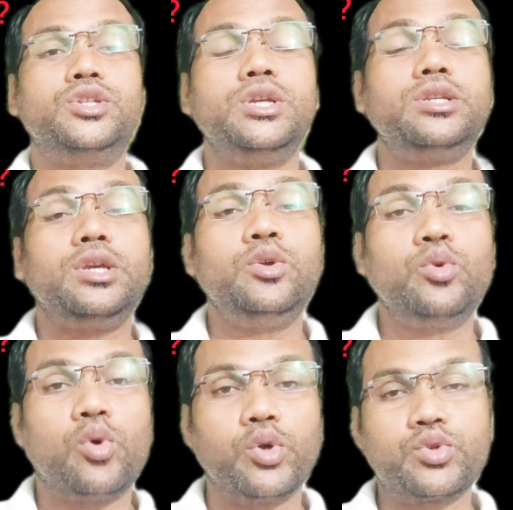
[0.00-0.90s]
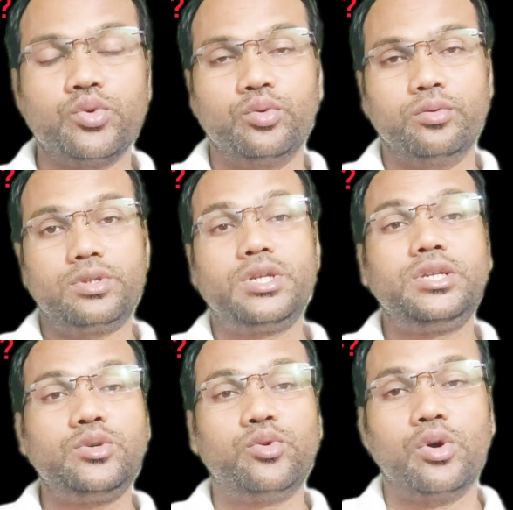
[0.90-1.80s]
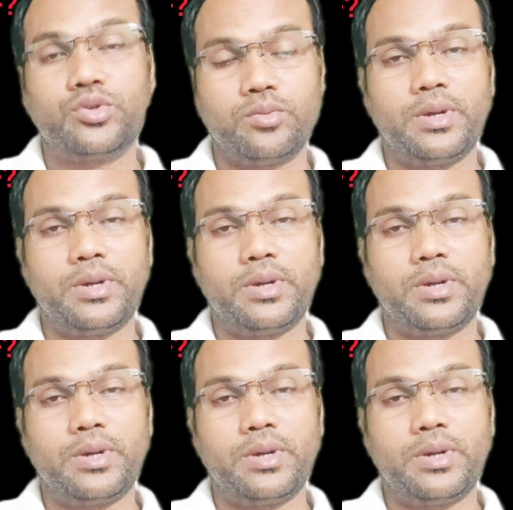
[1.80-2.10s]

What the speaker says: Did you go to, did you go to,